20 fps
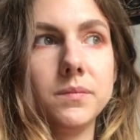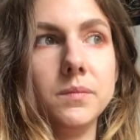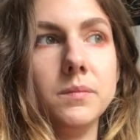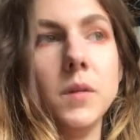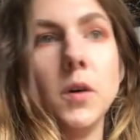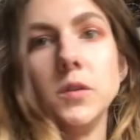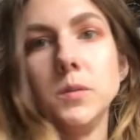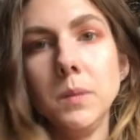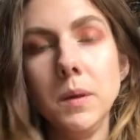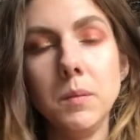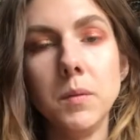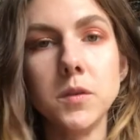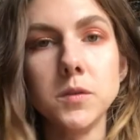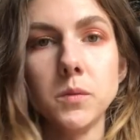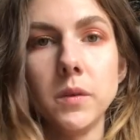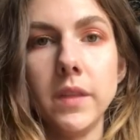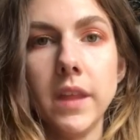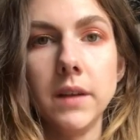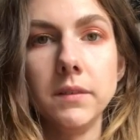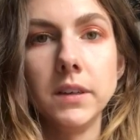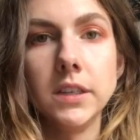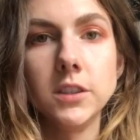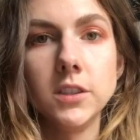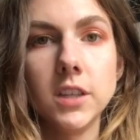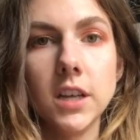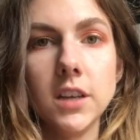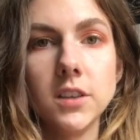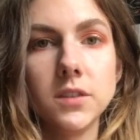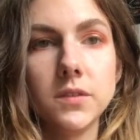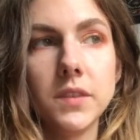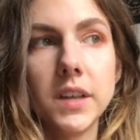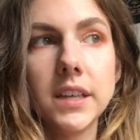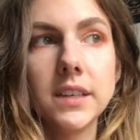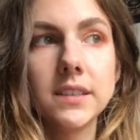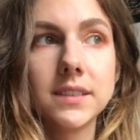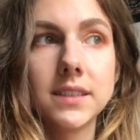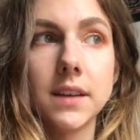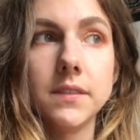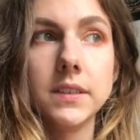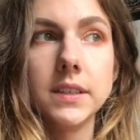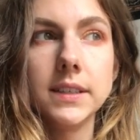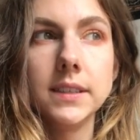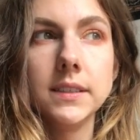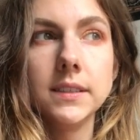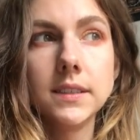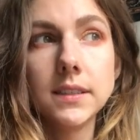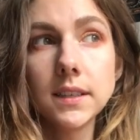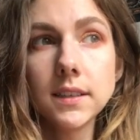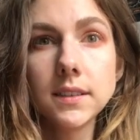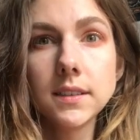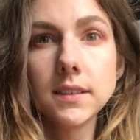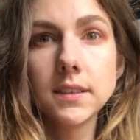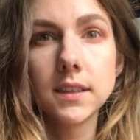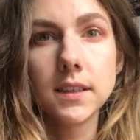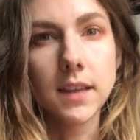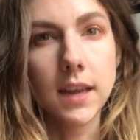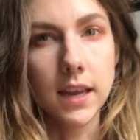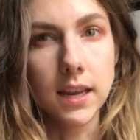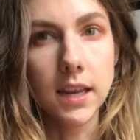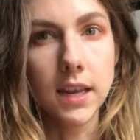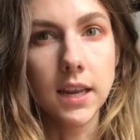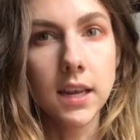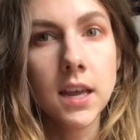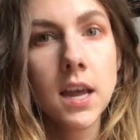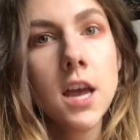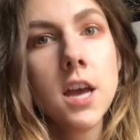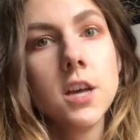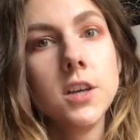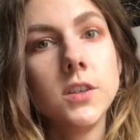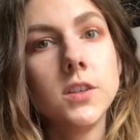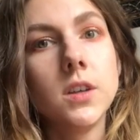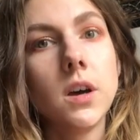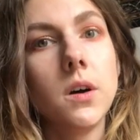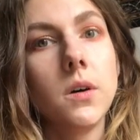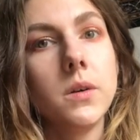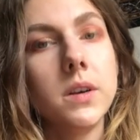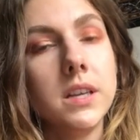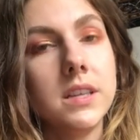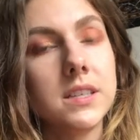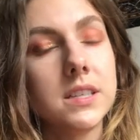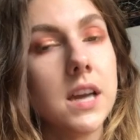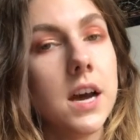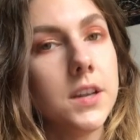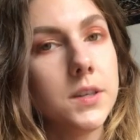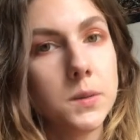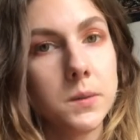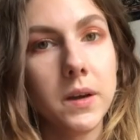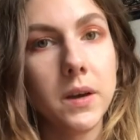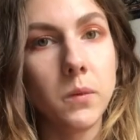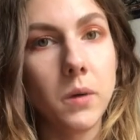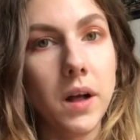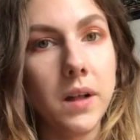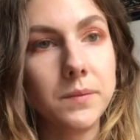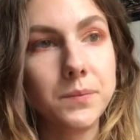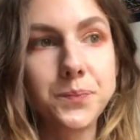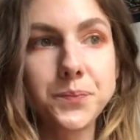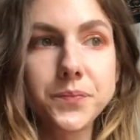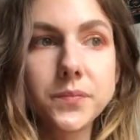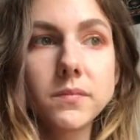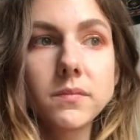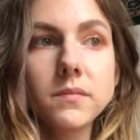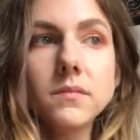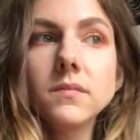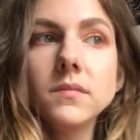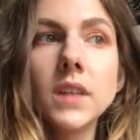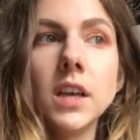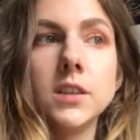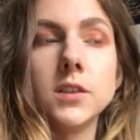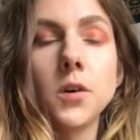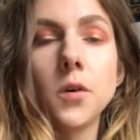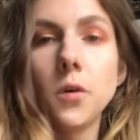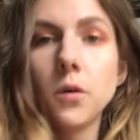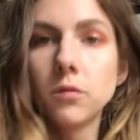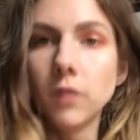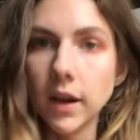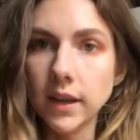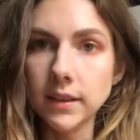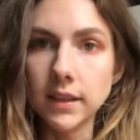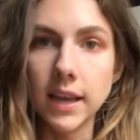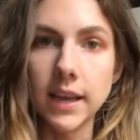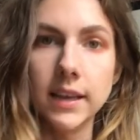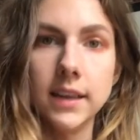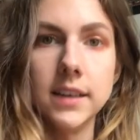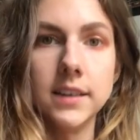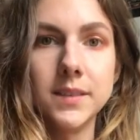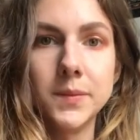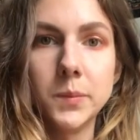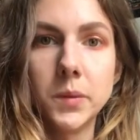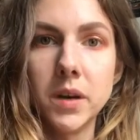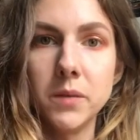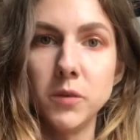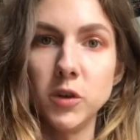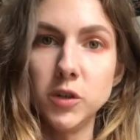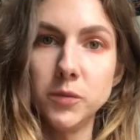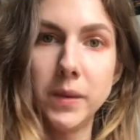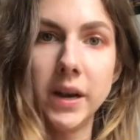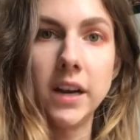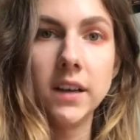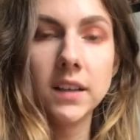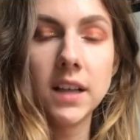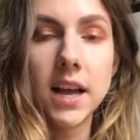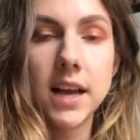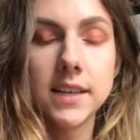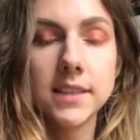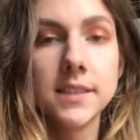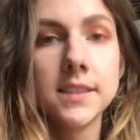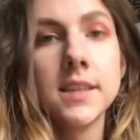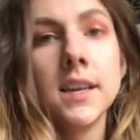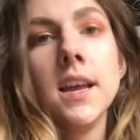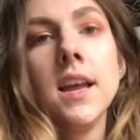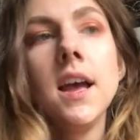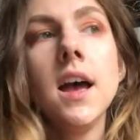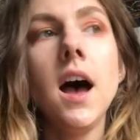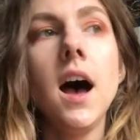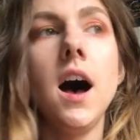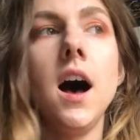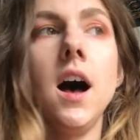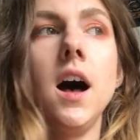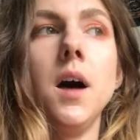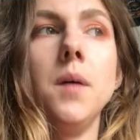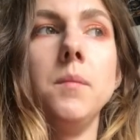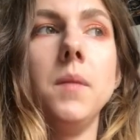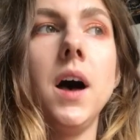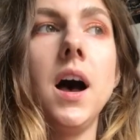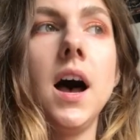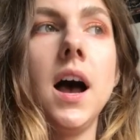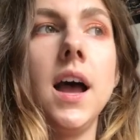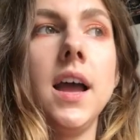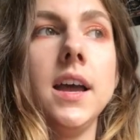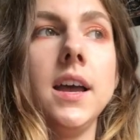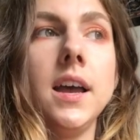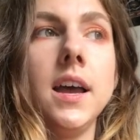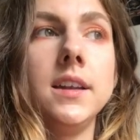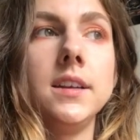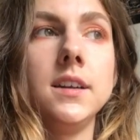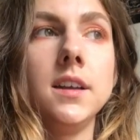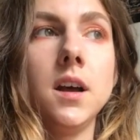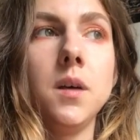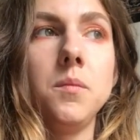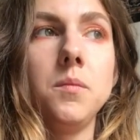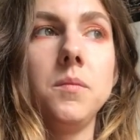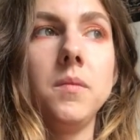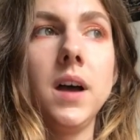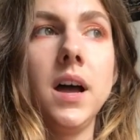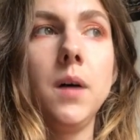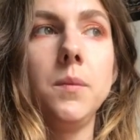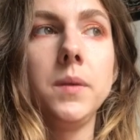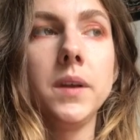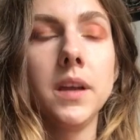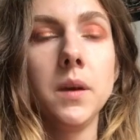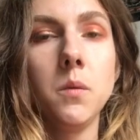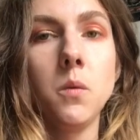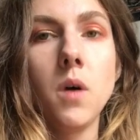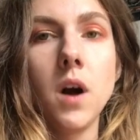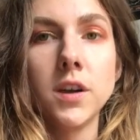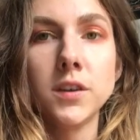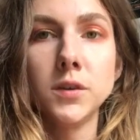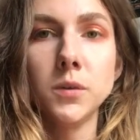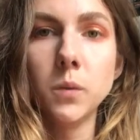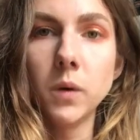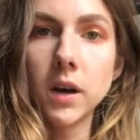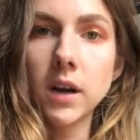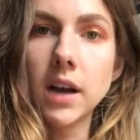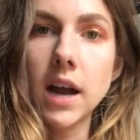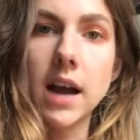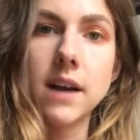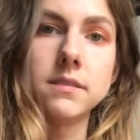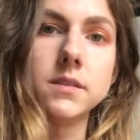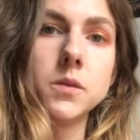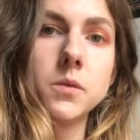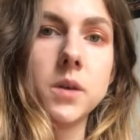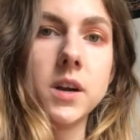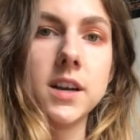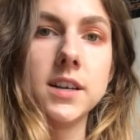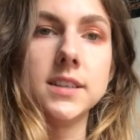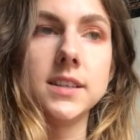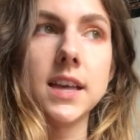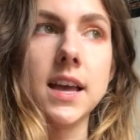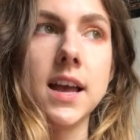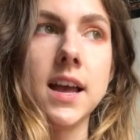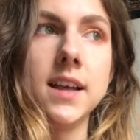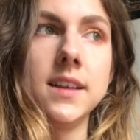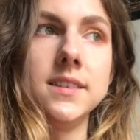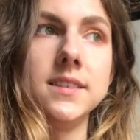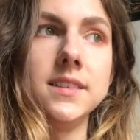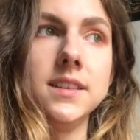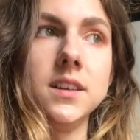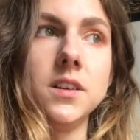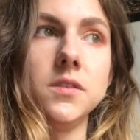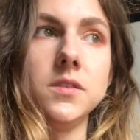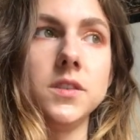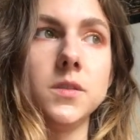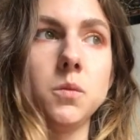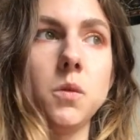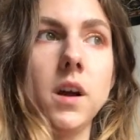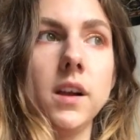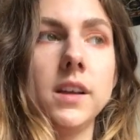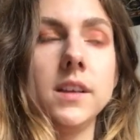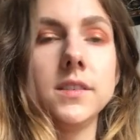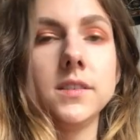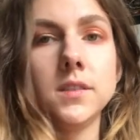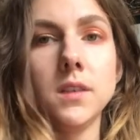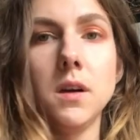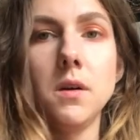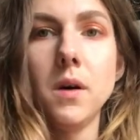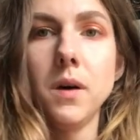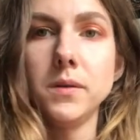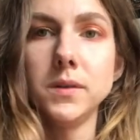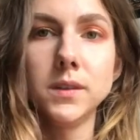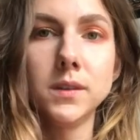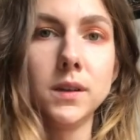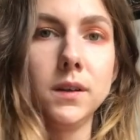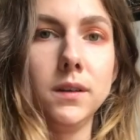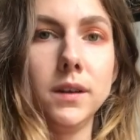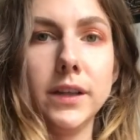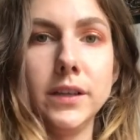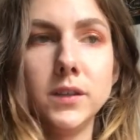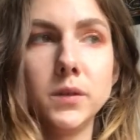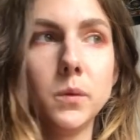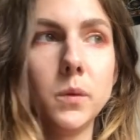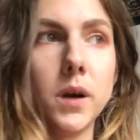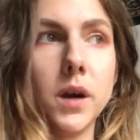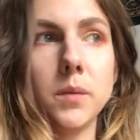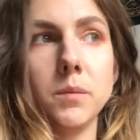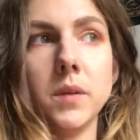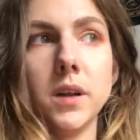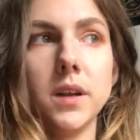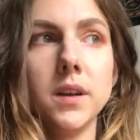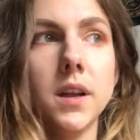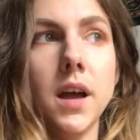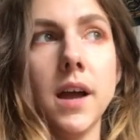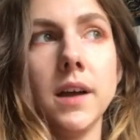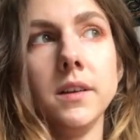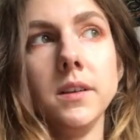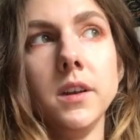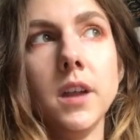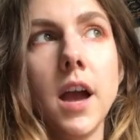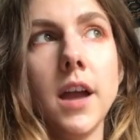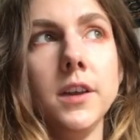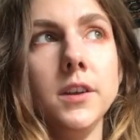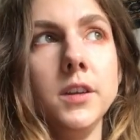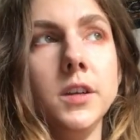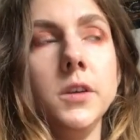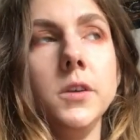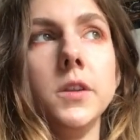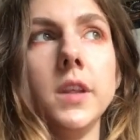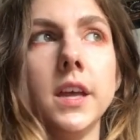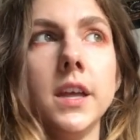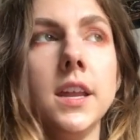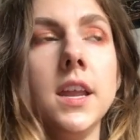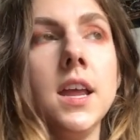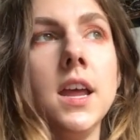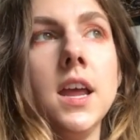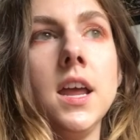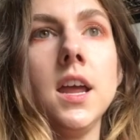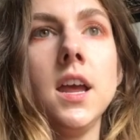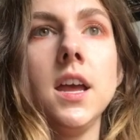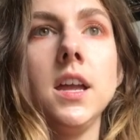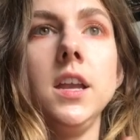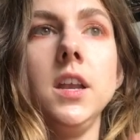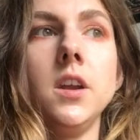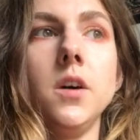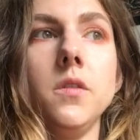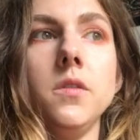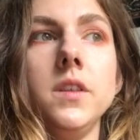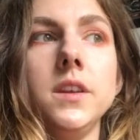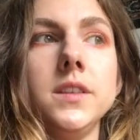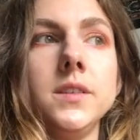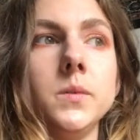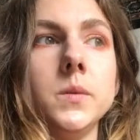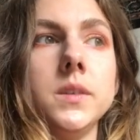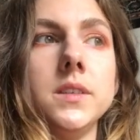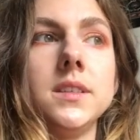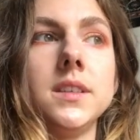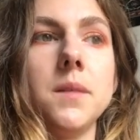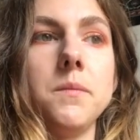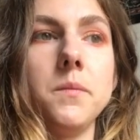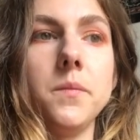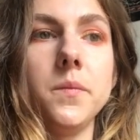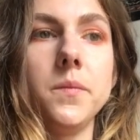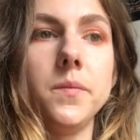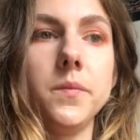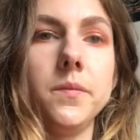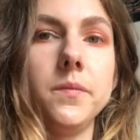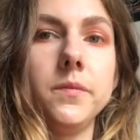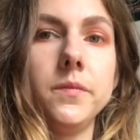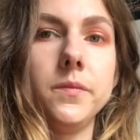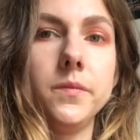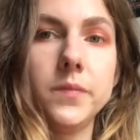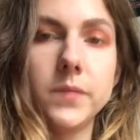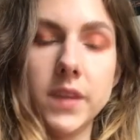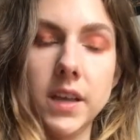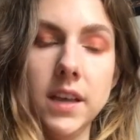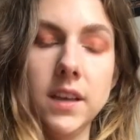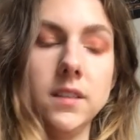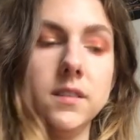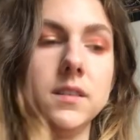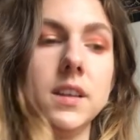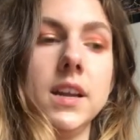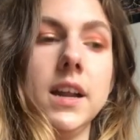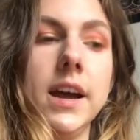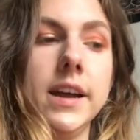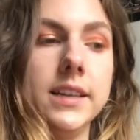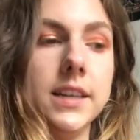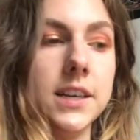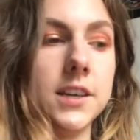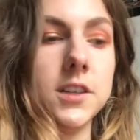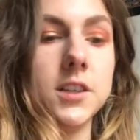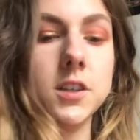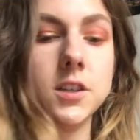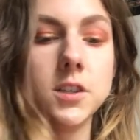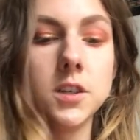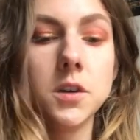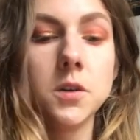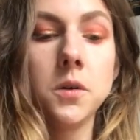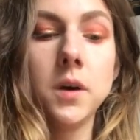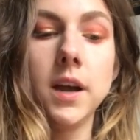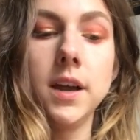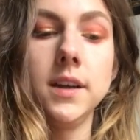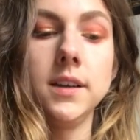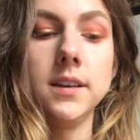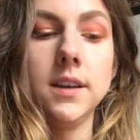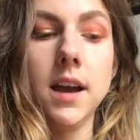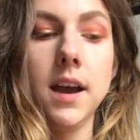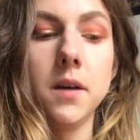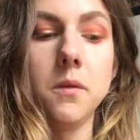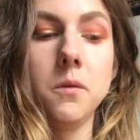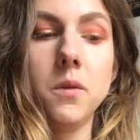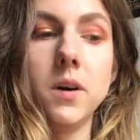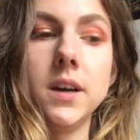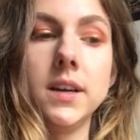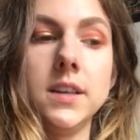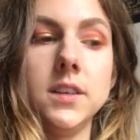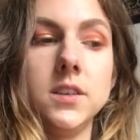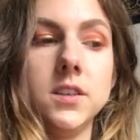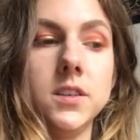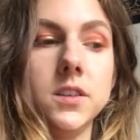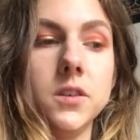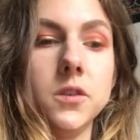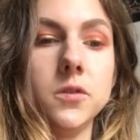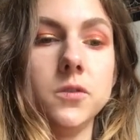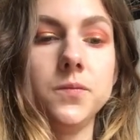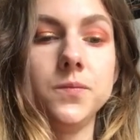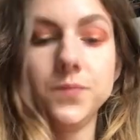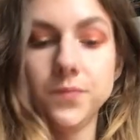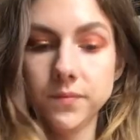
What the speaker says: most people's when they reach the age of like 76 to 80. So he's not doing well. His whole right leg is pretty much paralyzed. I ended up helping him walk to work afterwards, and you know, just walking slow. I was a little late to work, but I knew that, you know, this was something that I needed to do, and I wanted to,